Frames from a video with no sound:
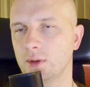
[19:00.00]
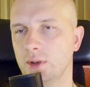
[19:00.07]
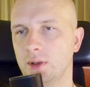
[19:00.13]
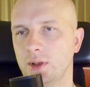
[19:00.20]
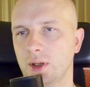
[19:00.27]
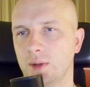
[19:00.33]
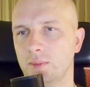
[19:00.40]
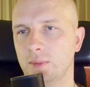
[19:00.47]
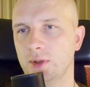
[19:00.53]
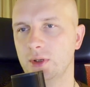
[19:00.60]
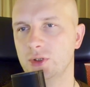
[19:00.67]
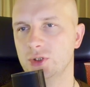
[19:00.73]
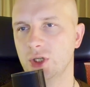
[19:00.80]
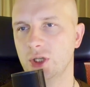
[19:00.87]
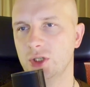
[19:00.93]
It can be
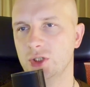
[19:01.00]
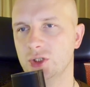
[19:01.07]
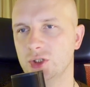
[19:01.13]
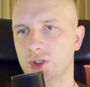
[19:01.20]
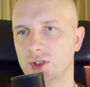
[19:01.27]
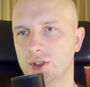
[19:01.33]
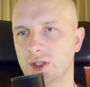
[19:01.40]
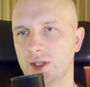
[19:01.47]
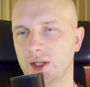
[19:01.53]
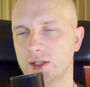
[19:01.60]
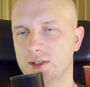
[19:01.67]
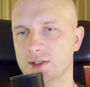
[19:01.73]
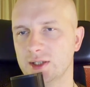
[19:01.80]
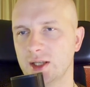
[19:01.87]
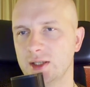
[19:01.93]
changed the
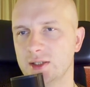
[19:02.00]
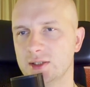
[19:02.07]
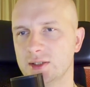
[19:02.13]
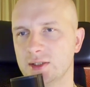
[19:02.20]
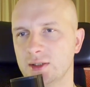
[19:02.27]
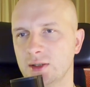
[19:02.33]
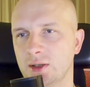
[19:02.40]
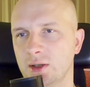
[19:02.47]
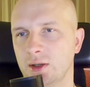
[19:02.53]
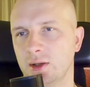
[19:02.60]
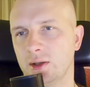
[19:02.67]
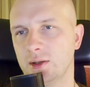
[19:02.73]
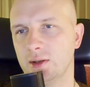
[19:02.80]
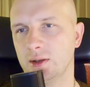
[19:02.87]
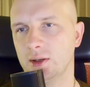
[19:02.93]
text size,
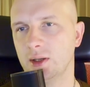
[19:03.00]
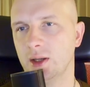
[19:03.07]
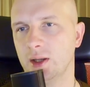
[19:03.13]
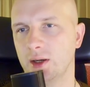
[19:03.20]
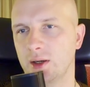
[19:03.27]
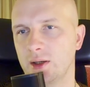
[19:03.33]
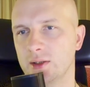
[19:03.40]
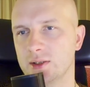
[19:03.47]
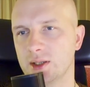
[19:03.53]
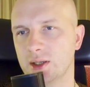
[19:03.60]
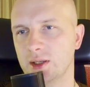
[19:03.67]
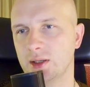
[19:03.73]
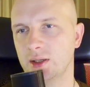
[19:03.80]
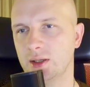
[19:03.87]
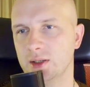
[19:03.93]
dark
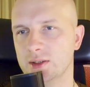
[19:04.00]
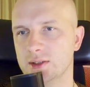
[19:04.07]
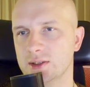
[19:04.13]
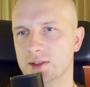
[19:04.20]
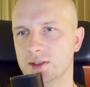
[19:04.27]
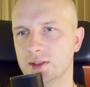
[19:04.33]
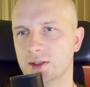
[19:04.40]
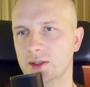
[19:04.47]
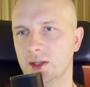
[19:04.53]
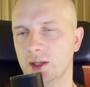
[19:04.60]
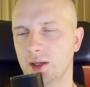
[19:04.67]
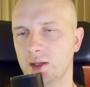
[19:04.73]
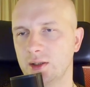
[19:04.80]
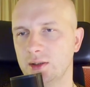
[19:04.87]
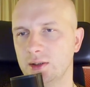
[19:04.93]
size, yes,
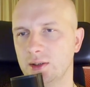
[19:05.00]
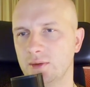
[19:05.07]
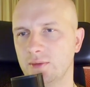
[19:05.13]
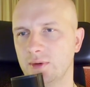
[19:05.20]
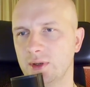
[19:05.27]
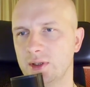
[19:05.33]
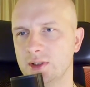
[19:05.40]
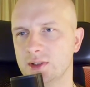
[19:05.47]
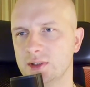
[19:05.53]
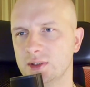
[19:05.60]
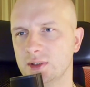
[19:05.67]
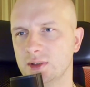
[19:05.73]
dark interface,